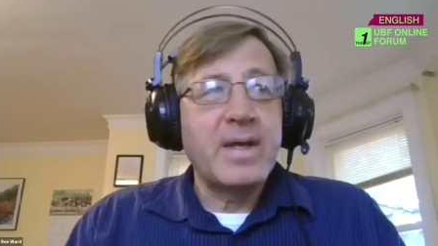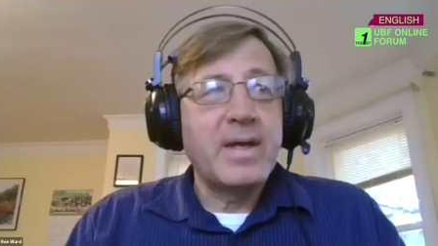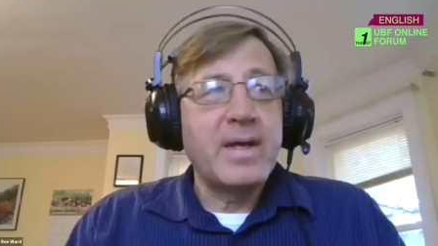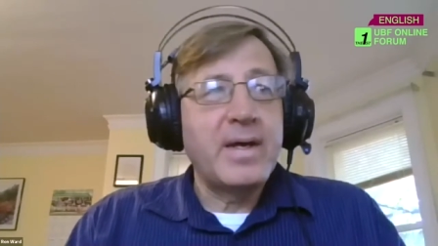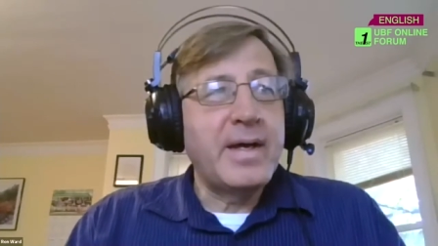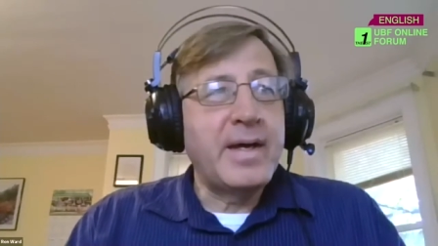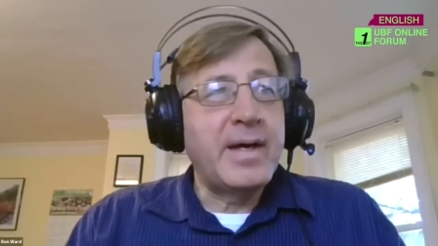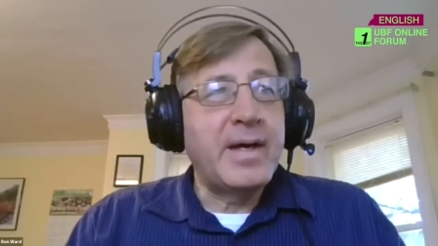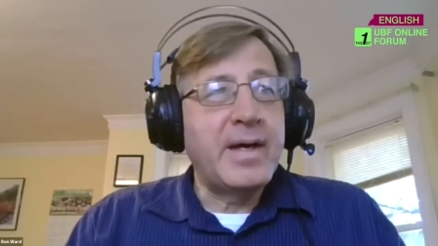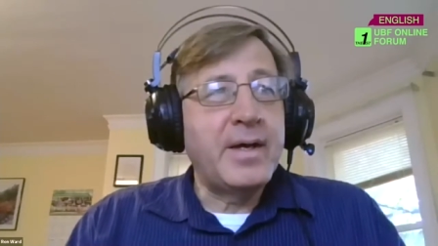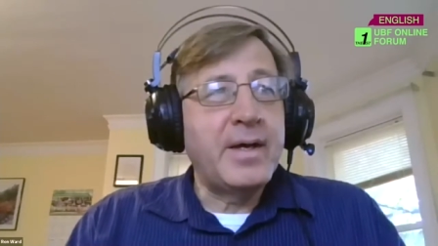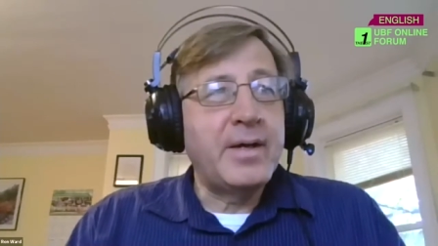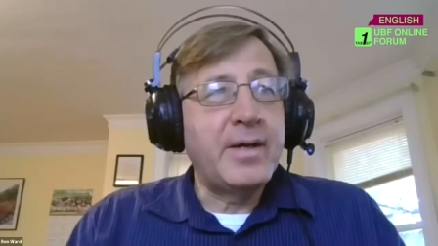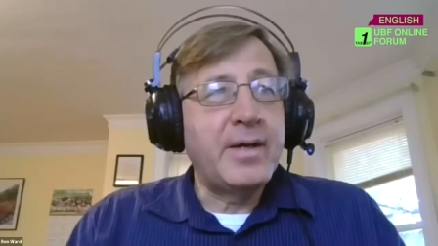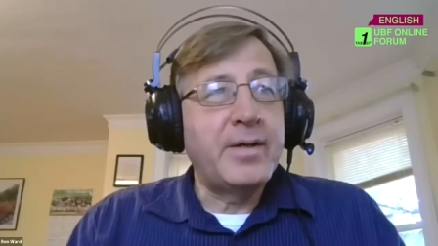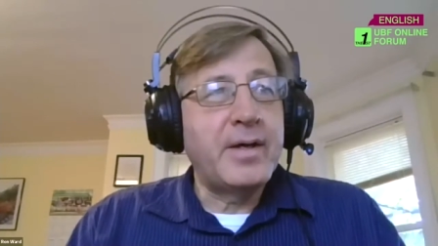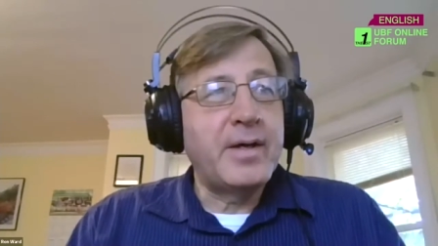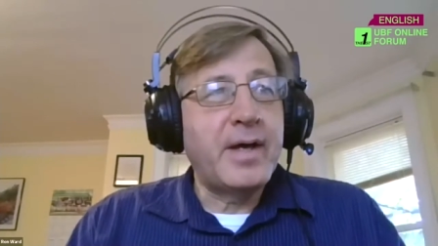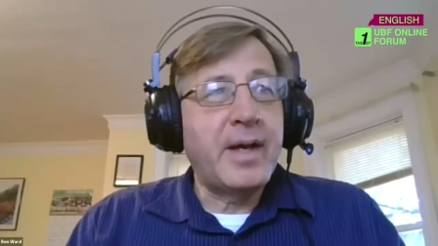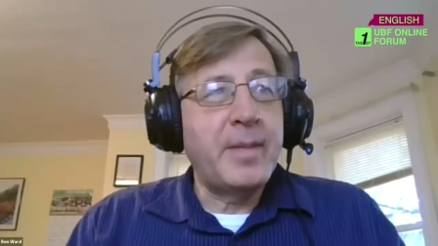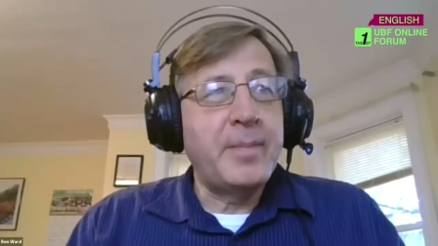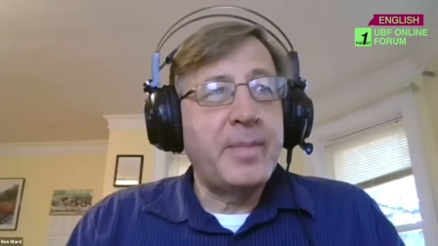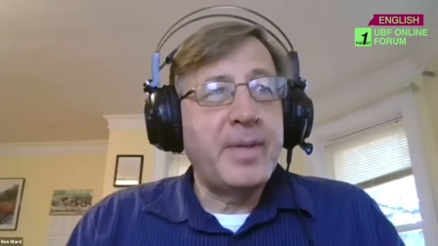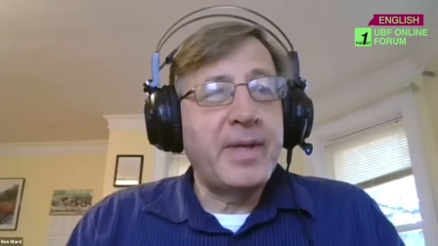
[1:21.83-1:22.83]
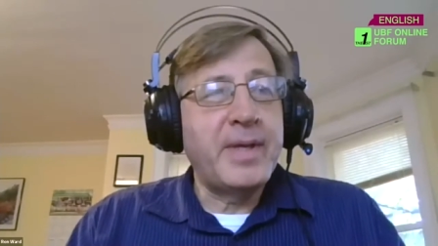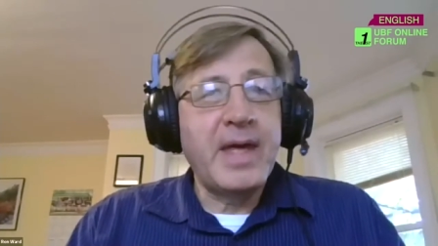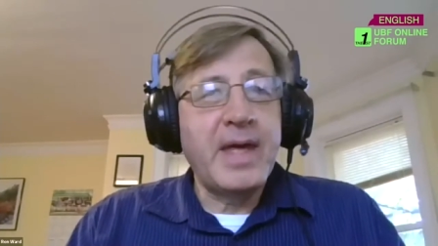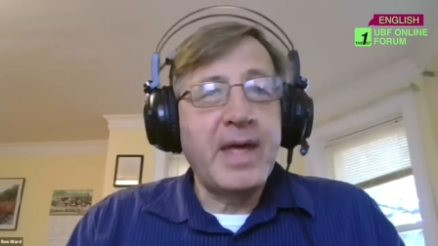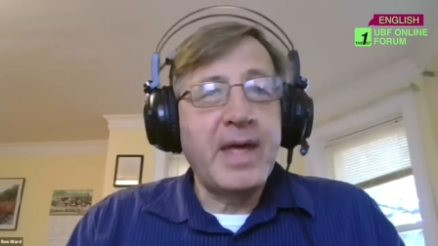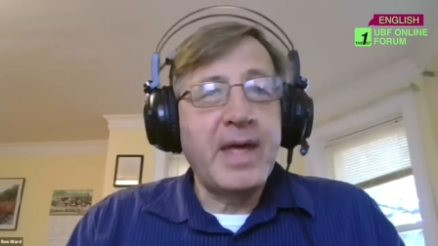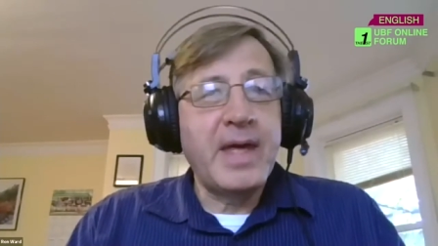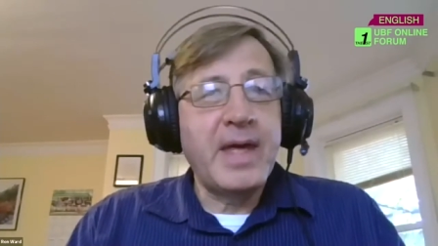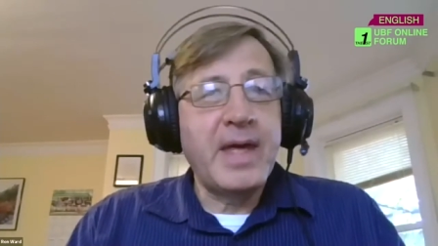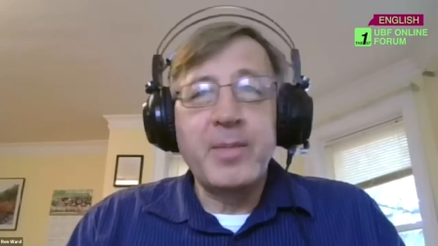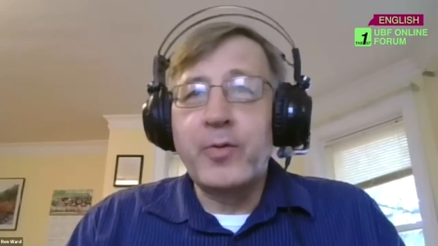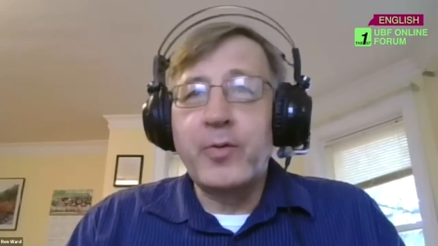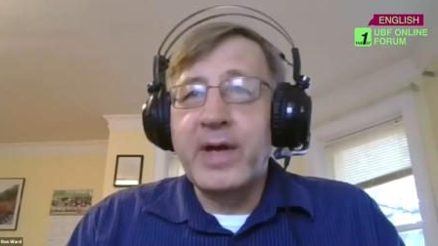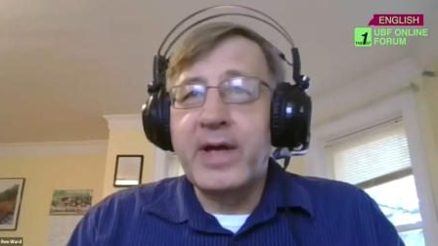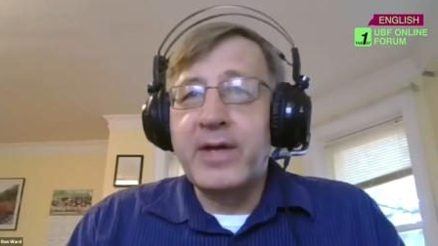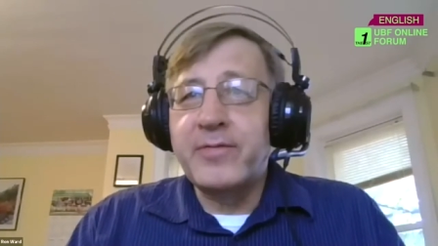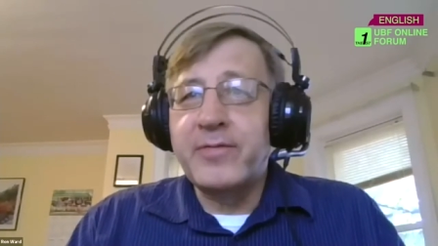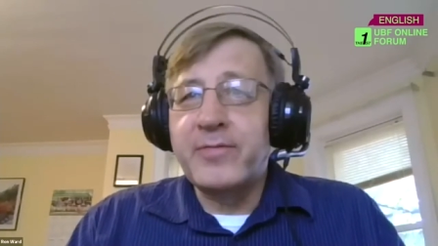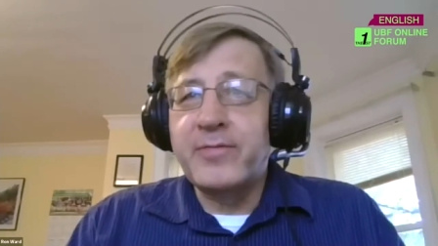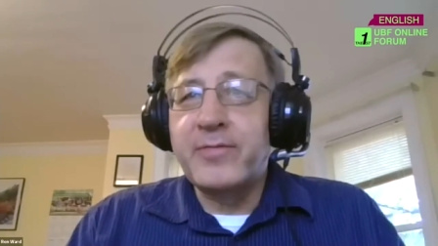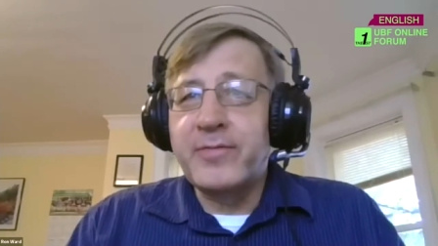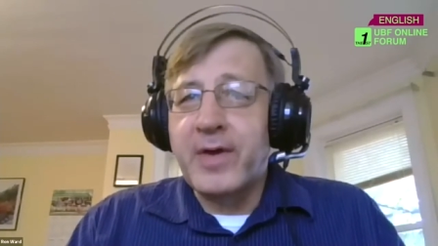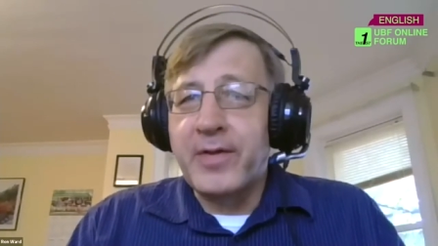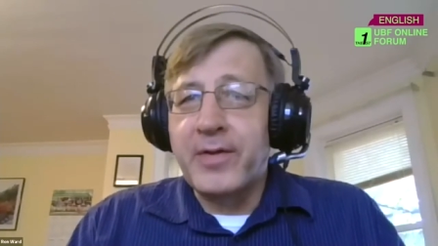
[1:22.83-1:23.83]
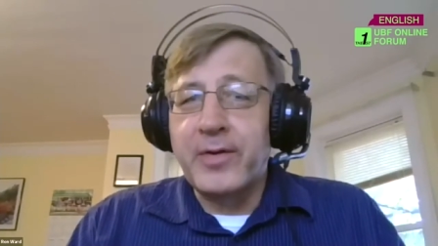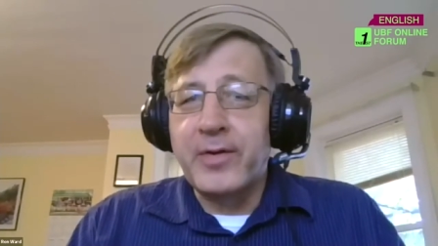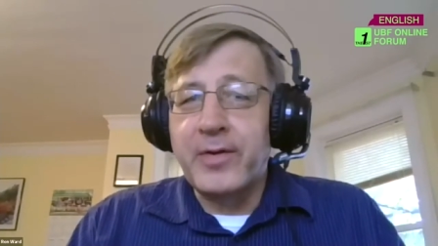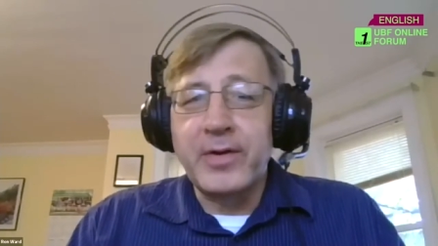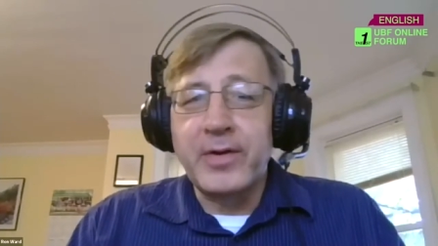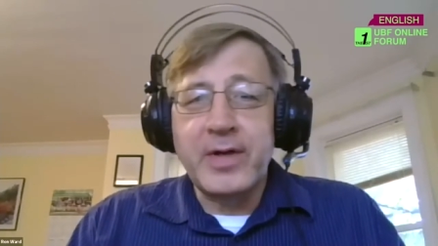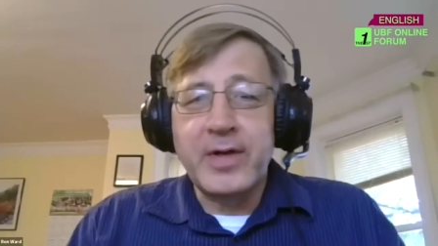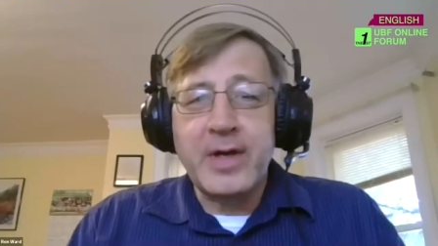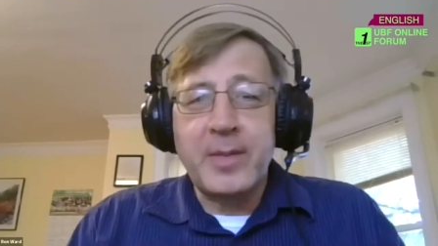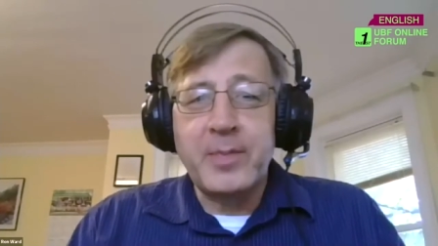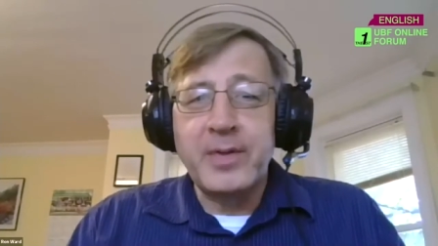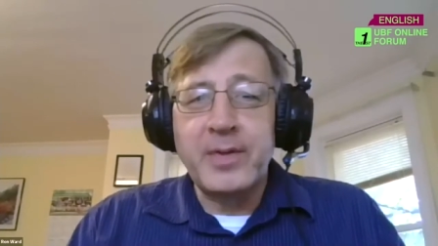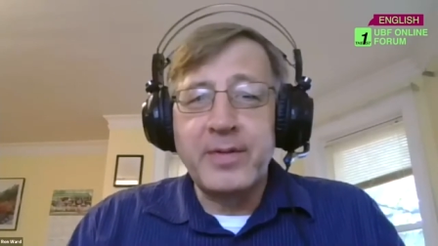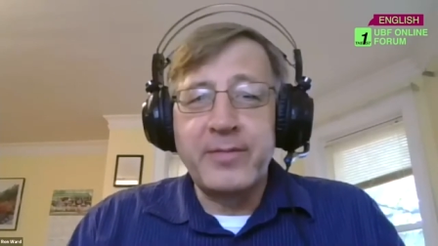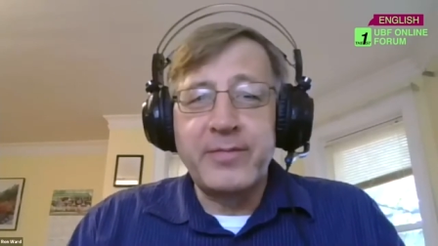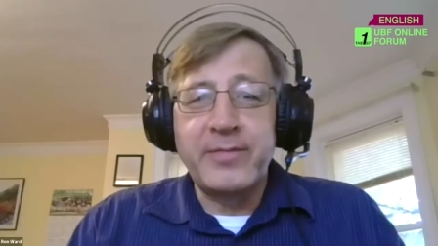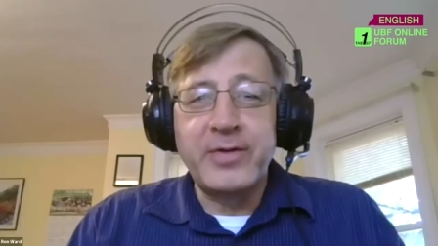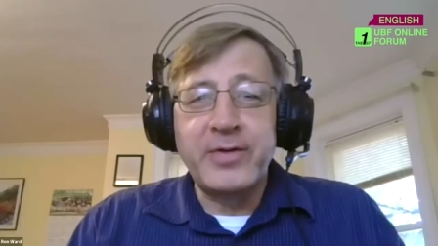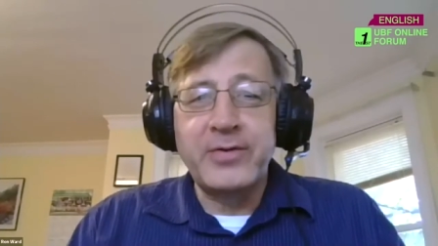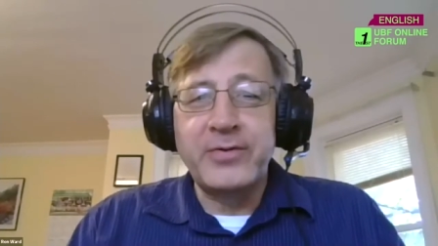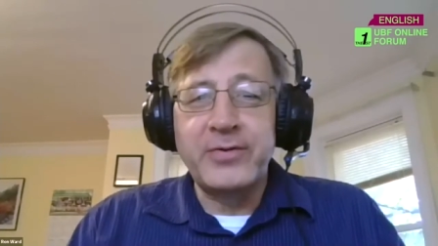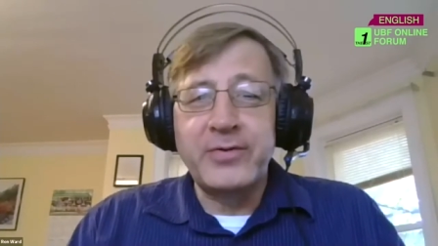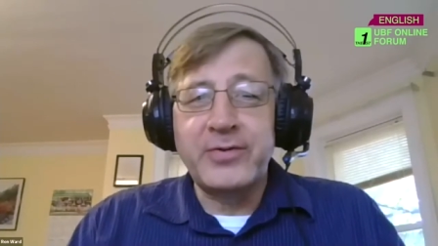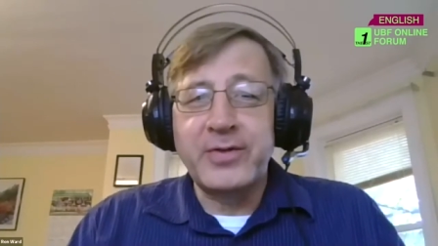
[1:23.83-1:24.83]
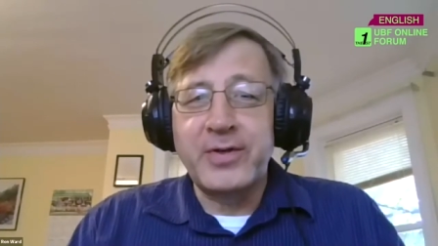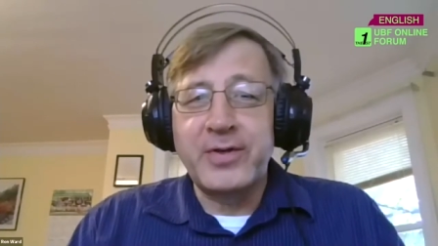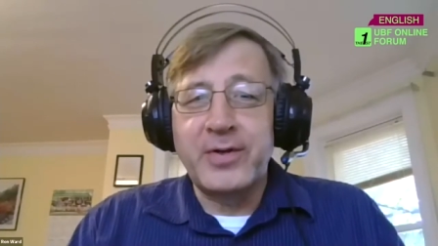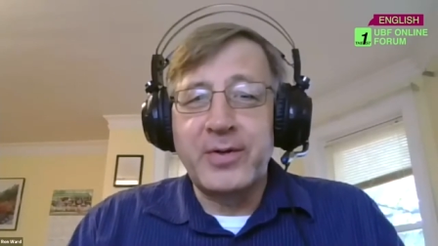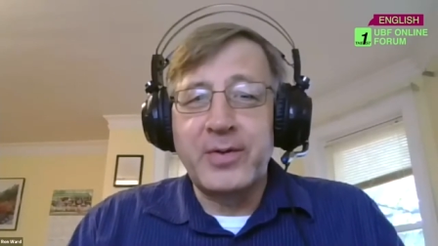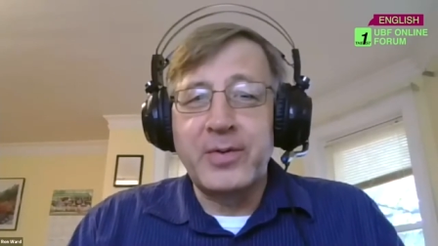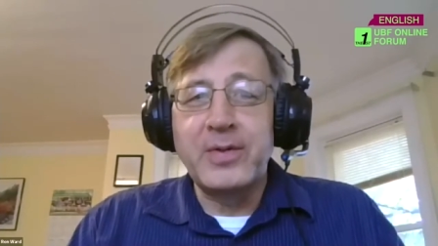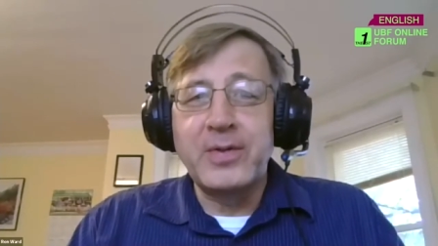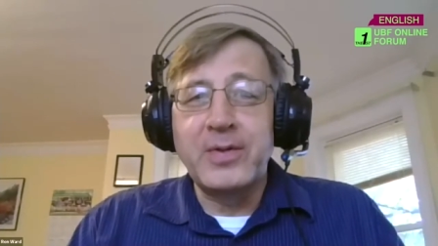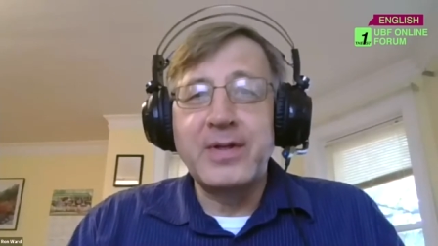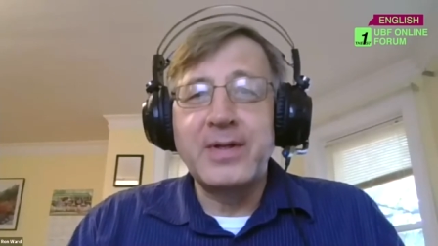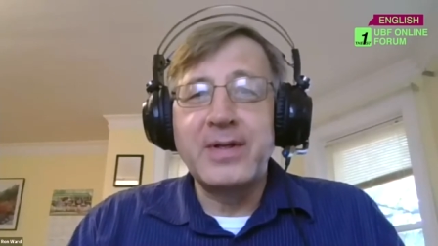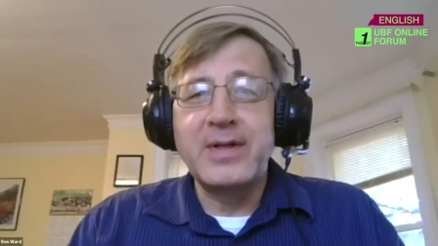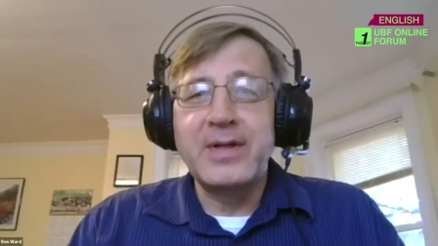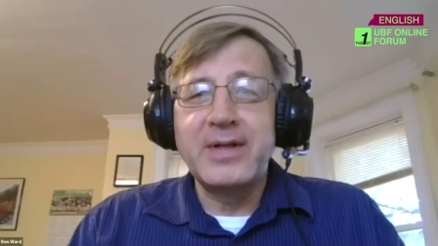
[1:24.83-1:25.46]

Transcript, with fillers: and I became a grandfather a couple of years ago.